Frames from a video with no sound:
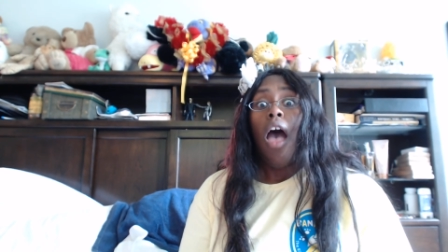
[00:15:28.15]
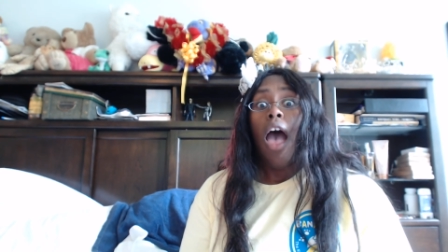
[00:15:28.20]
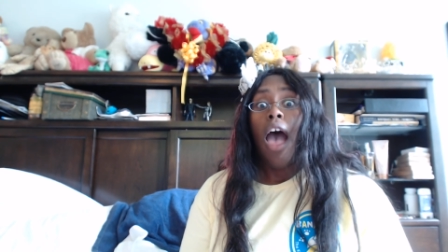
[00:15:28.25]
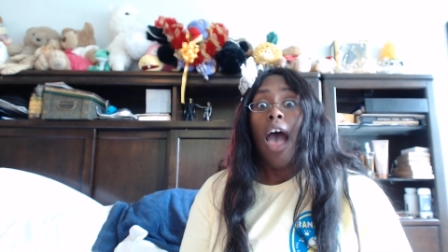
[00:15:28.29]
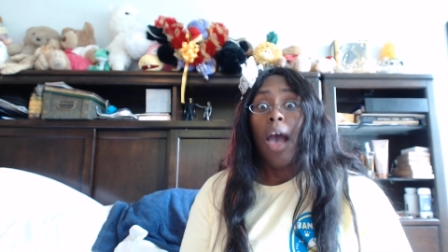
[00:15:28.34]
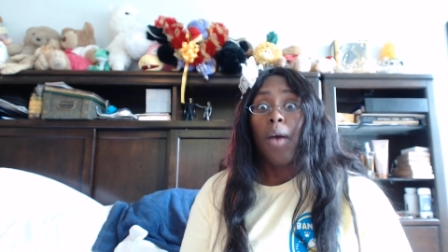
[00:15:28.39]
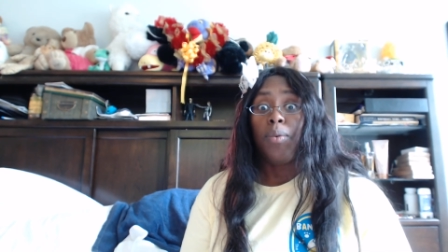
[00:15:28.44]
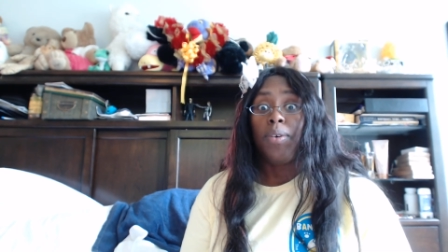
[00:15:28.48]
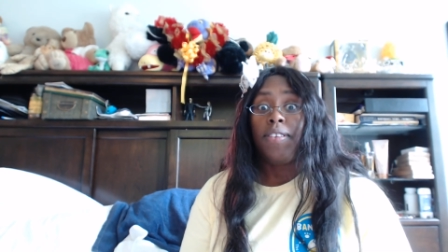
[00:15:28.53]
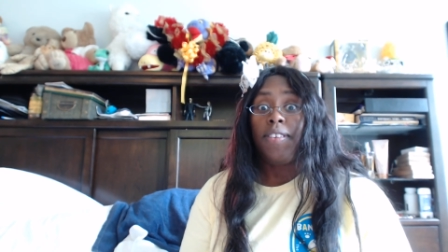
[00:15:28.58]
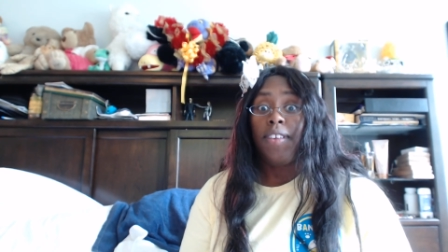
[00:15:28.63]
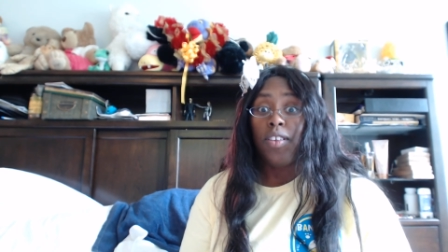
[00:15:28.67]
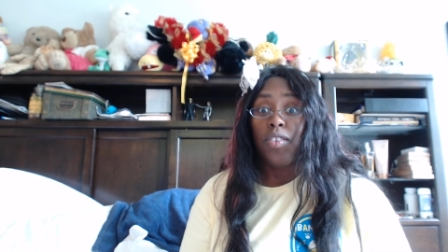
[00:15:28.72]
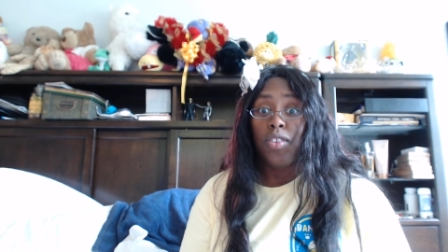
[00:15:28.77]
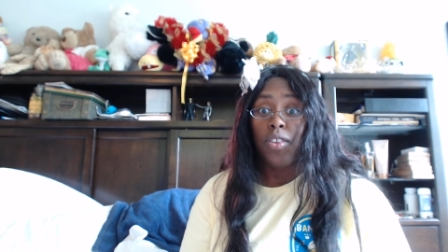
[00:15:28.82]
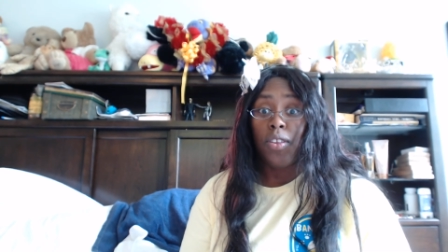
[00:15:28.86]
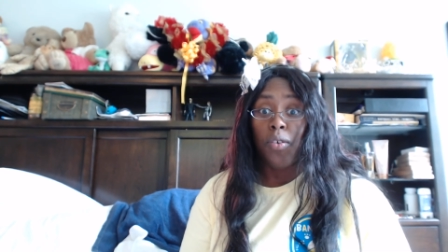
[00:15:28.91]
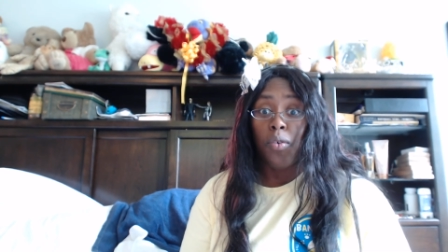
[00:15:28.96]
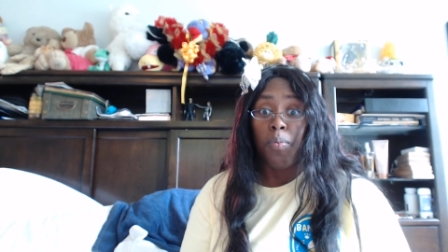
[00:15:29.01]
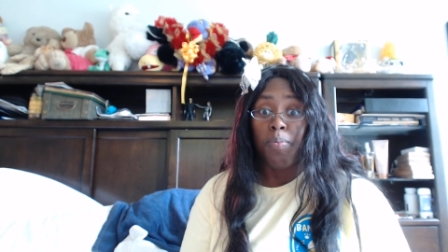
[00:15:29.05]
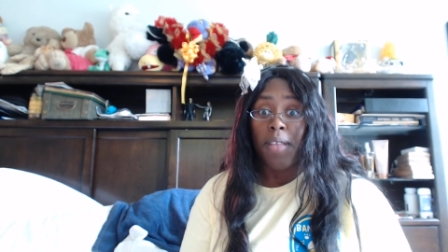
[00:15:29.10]
I would say
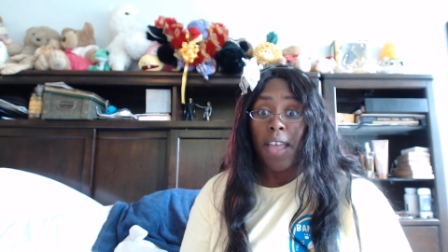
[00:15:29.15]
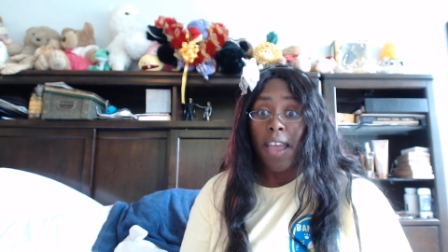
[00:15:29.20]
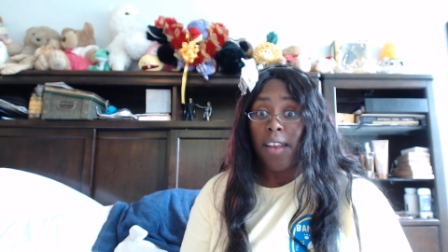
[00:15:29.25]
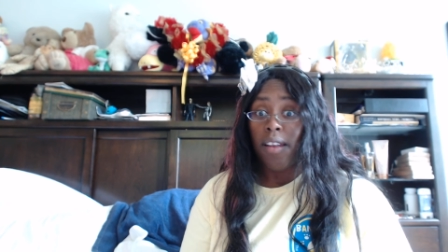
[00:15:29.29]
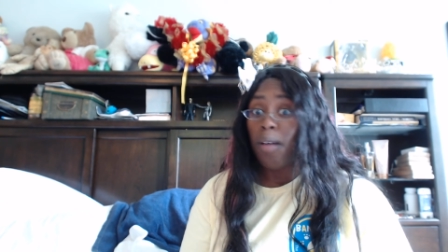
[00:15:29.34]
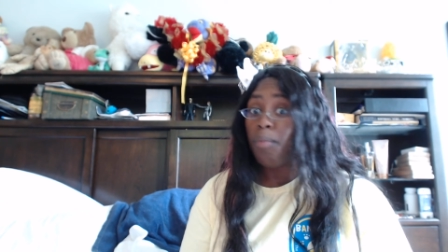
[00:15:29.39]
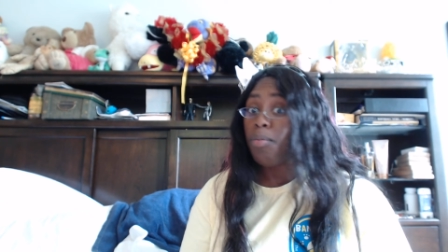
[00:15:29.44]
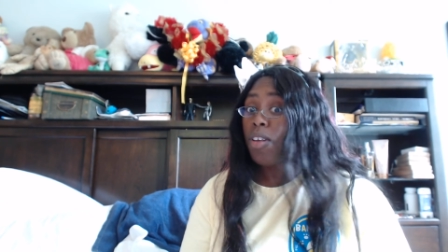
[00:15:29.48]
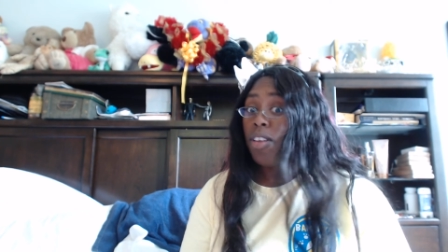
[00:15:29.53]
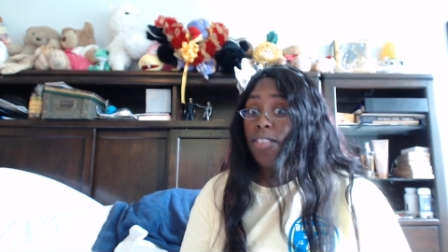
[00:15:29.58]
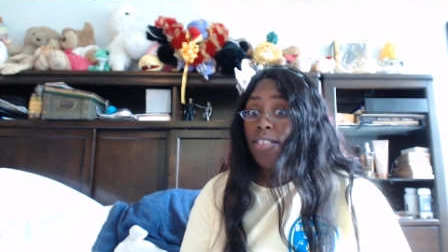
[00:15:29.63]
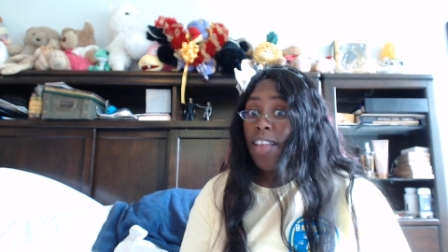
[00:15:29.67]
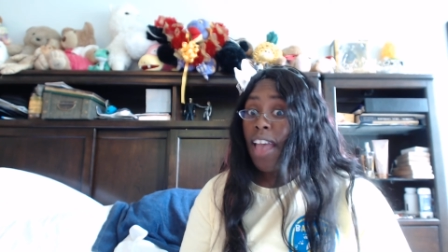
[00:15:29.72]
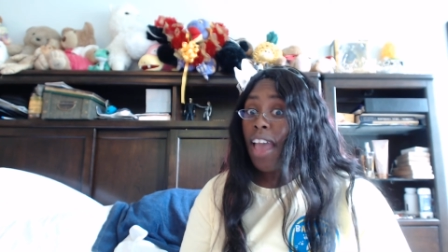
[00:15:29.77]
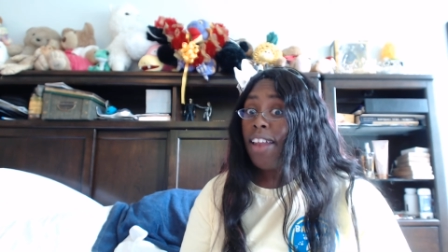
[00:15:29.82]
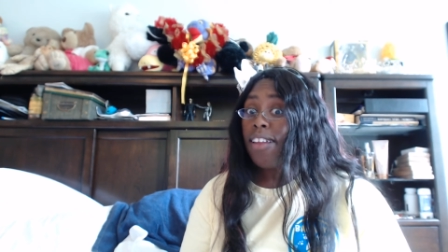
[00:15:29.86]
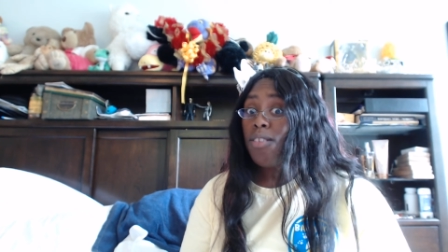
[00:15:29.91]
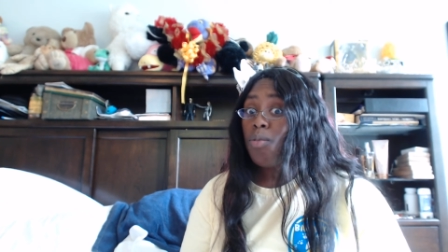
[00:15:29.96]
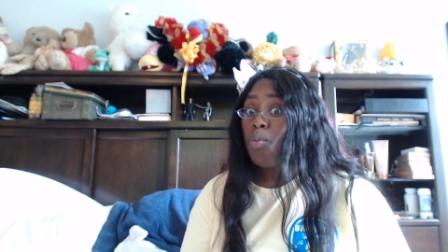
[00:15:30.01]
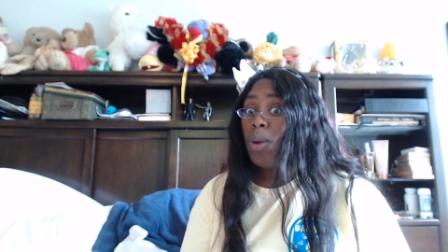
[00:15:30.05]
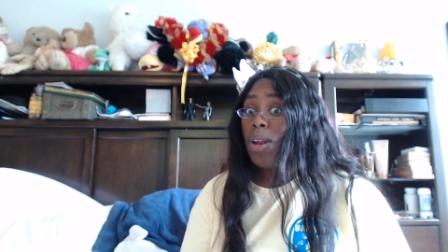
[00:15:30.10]
scoop that up because that
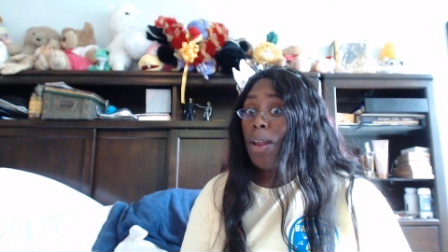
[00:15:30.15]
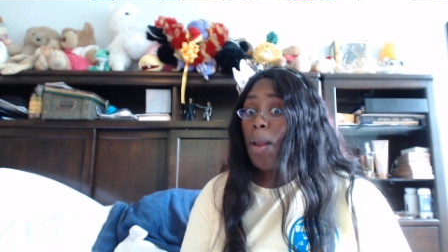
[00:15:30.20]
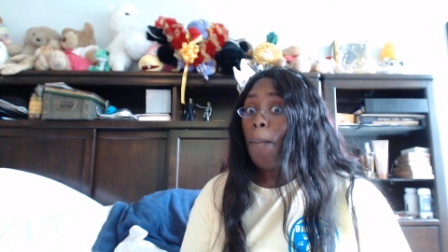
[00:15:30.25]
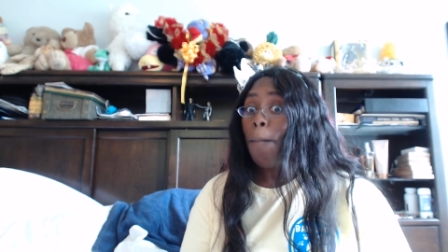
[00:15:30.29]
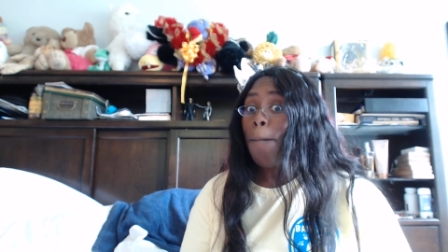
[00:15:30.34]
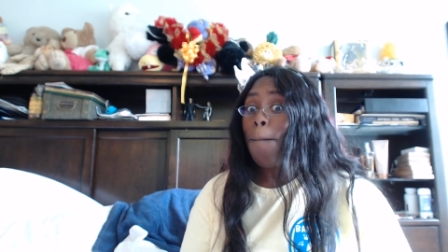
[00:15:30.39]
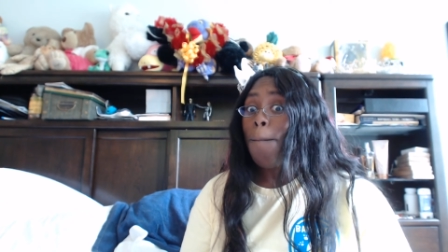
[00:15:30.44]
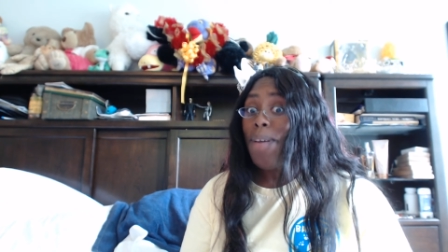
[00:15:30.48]
is one of the